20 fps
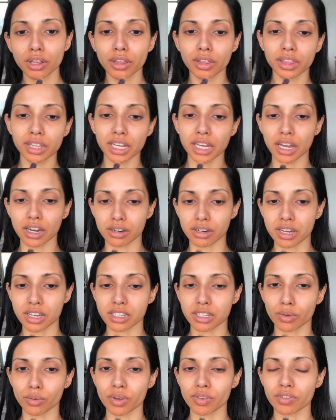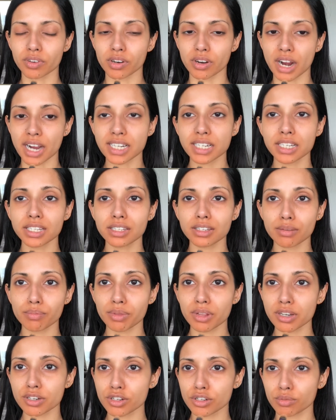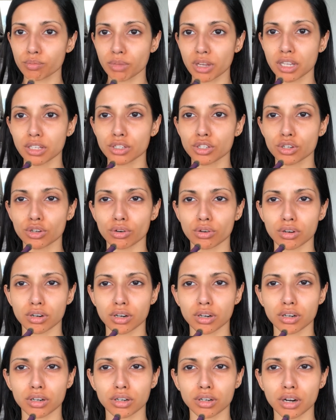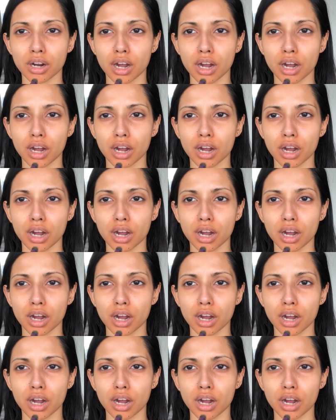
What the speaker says: the areas that we've corrected. Stippling just means you're